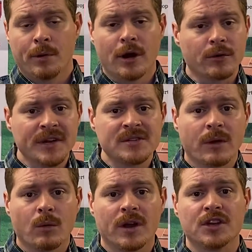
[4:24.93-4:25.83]
Part of the reason we
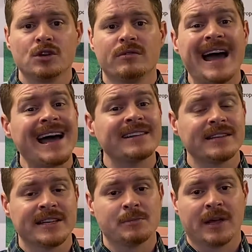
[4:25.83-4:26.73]
want to do that
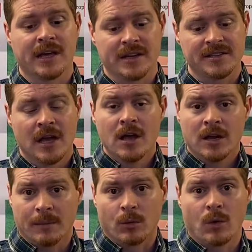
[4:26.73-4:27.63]
is because,
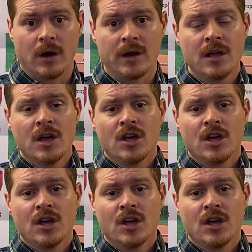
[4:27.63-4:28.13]
number one,